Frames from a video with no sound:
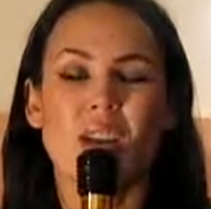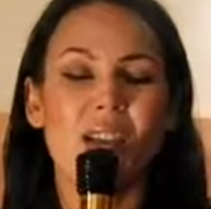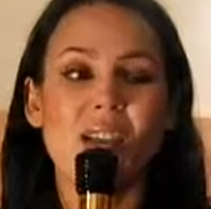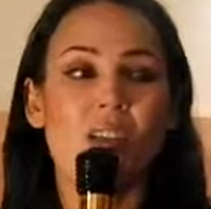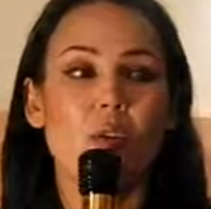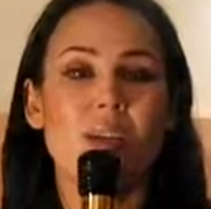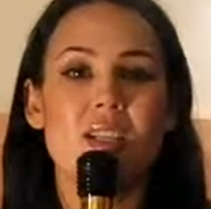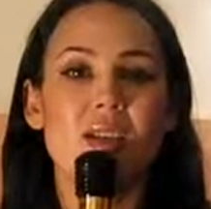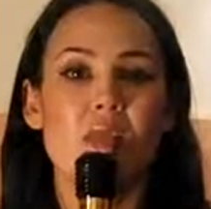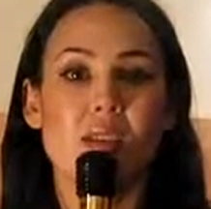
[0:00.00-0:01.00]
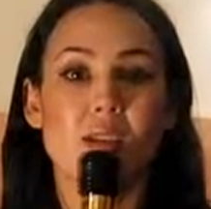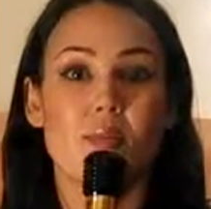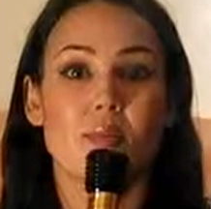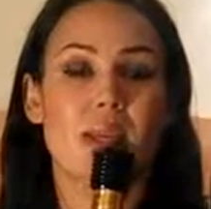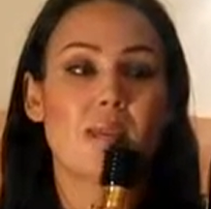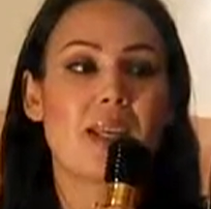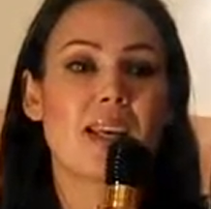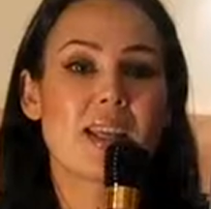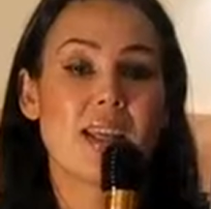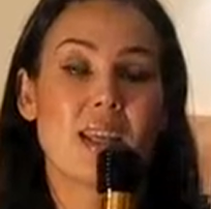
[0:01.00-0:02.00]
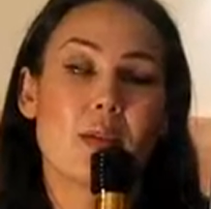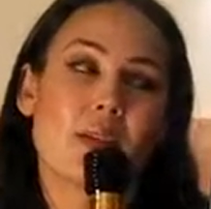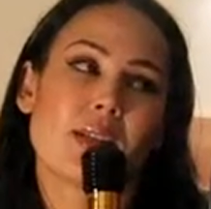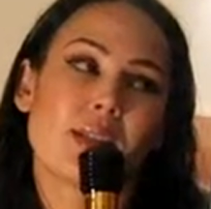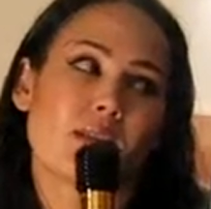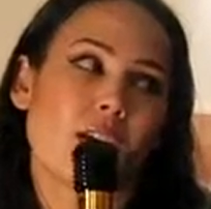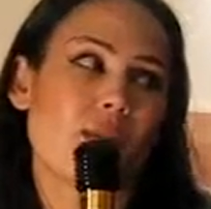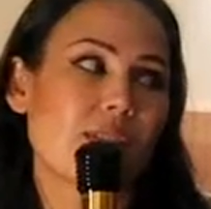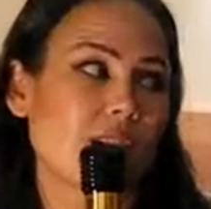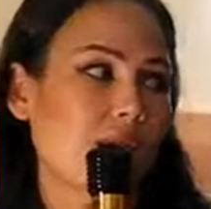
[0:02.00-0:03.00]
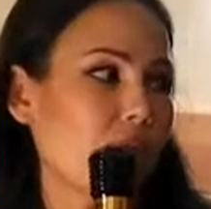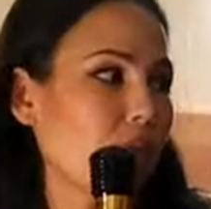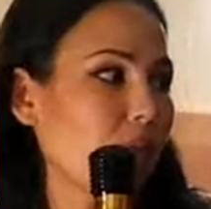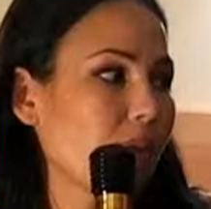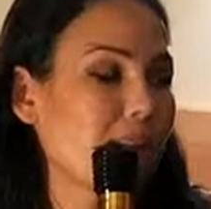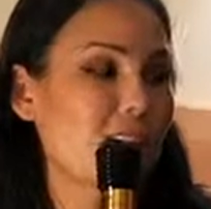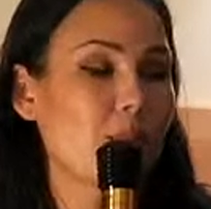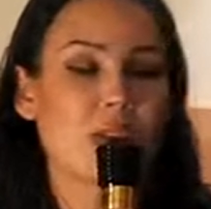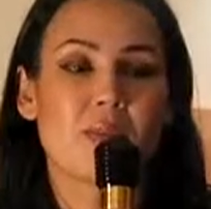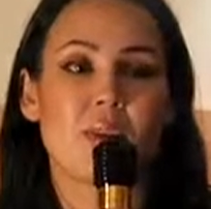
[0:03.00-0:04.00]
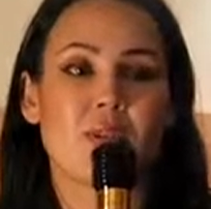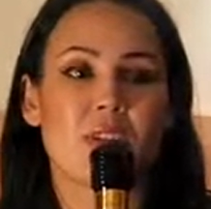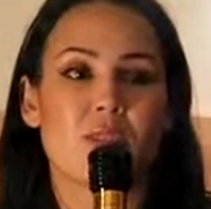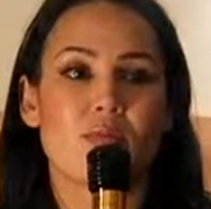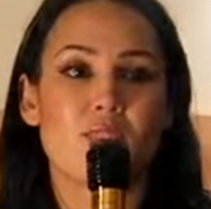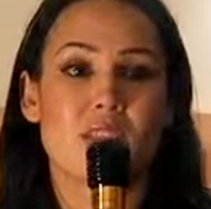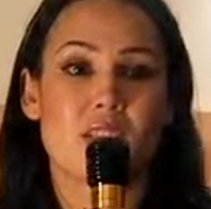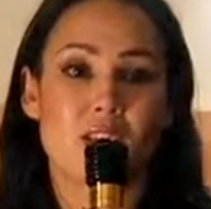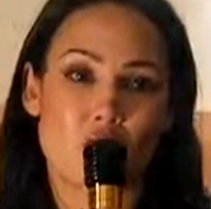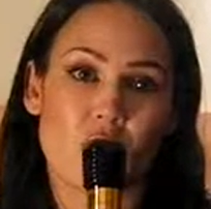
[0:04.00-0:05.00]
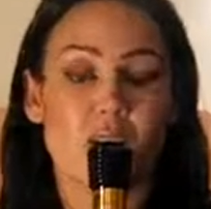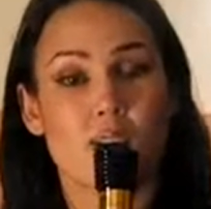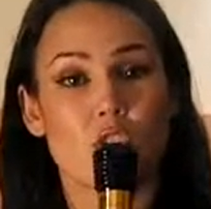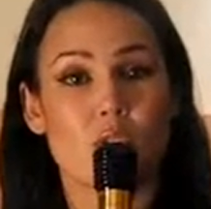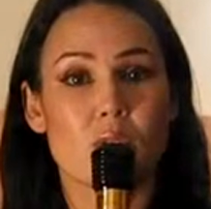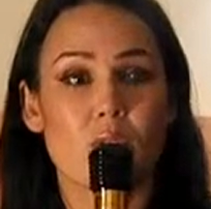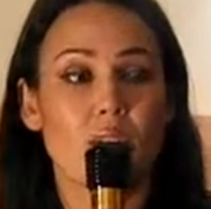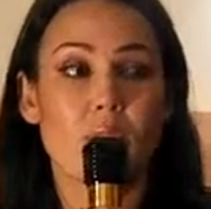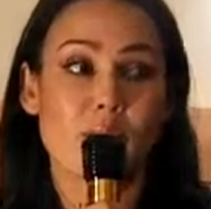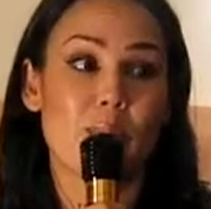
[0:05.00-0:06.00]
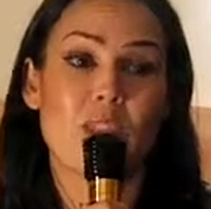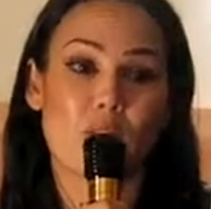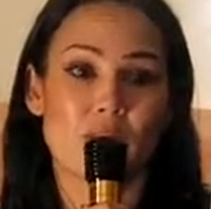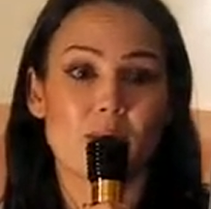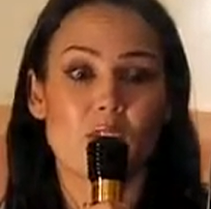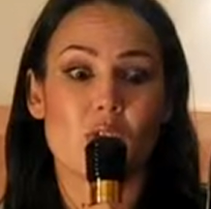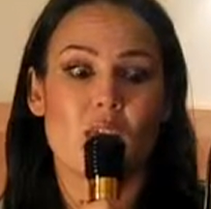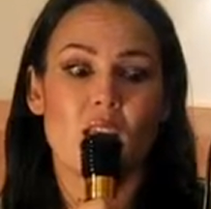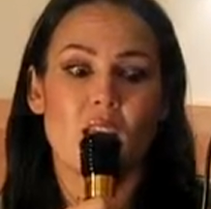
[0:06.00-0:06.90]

I had no idea I was going to be like that. Anyways, I was done for the rest of the night, but my friend didn't drink, so she was around me the whole time. It was great.